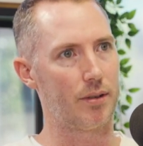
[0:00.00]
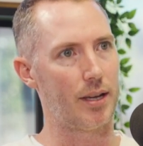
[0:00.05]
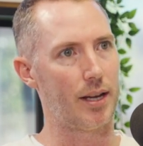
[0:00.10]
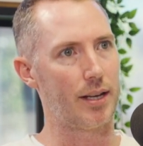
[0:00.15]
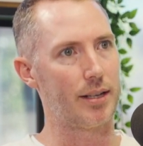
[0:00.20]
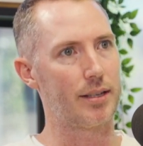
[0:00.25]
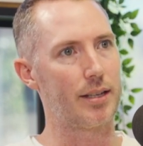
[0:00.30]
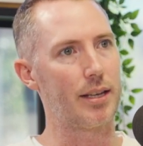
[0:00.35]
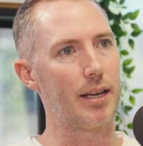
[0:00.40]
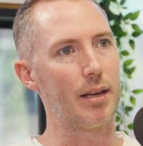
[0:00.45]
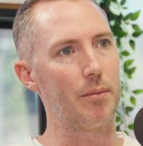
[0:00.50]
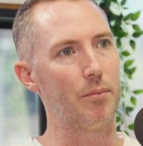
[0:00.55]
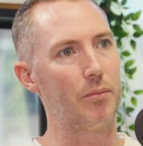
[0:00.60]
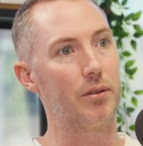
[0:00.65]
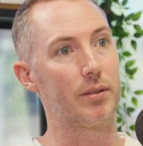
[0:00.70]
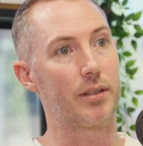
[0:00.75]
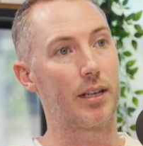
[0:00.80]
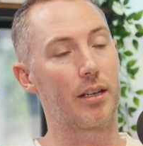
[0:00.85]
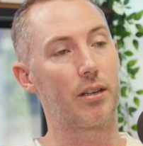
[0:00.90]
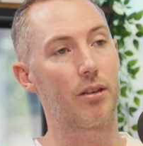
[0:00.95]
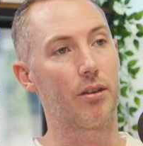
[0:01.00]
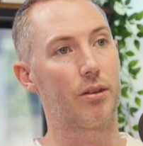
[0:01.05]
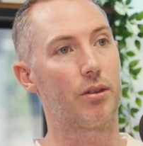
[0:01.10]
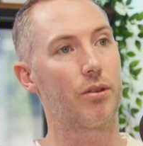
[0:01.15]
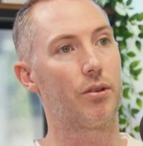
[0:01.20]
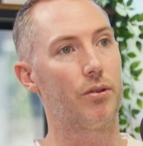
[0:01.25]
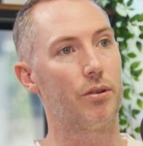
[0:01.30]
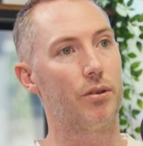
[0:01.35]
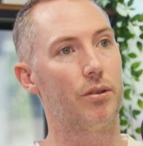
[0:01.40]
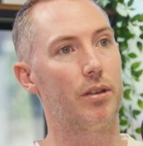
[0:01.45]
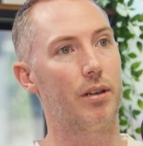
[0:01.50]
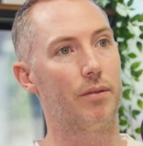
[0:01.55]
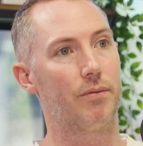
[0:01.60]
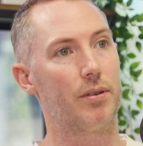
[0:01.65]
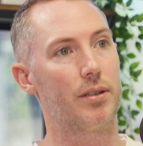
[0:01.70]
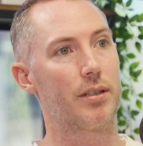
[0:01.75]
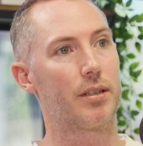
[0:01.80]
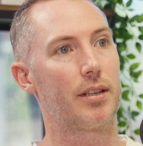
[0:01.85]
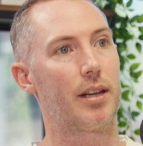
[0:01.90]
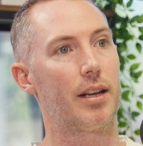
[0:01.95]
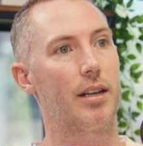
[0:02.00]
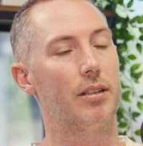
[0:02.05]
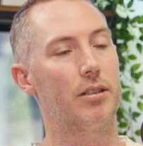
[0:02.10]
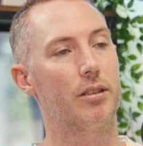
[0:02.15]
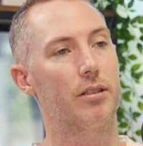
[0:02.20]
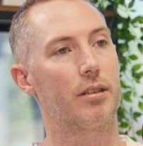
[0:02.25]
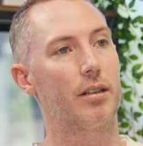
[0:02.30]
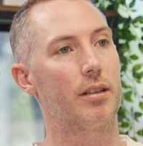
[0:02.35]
a team will take you through different stages